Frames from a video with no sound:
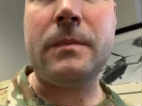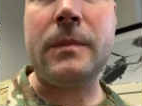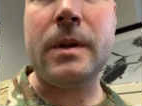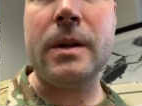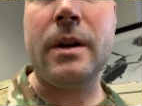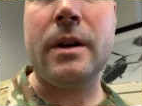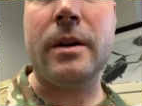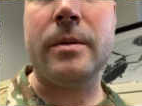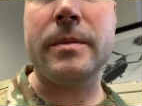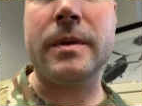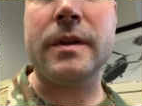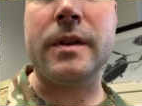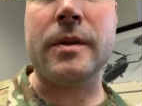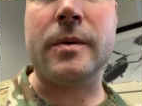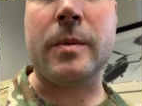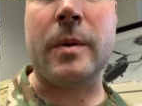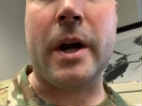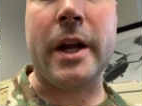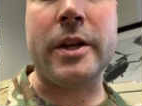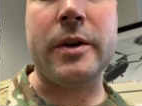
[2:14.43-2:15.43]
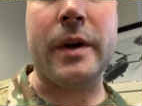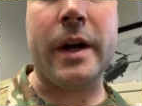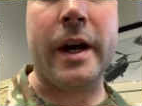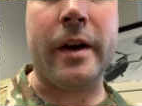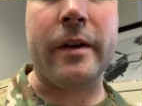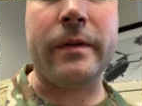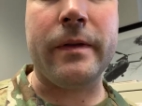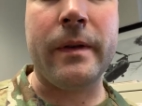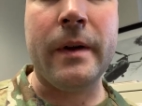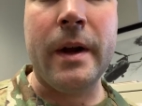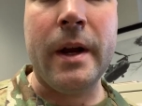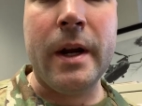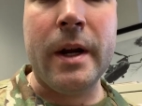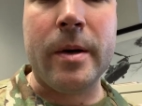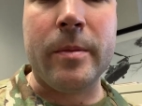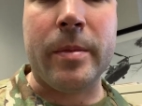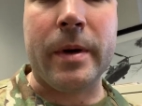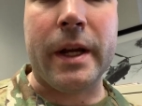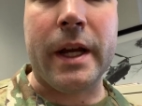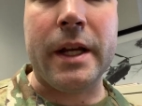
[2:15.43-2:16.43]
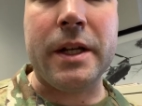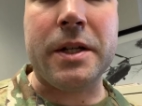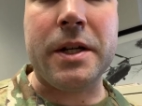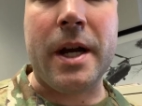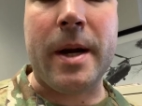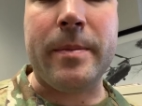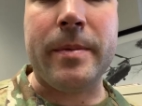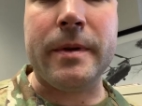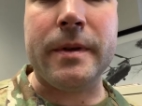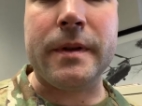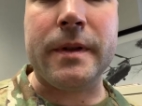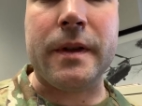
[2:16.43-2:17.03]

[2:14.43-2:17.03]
This is why you have brigade chaplains.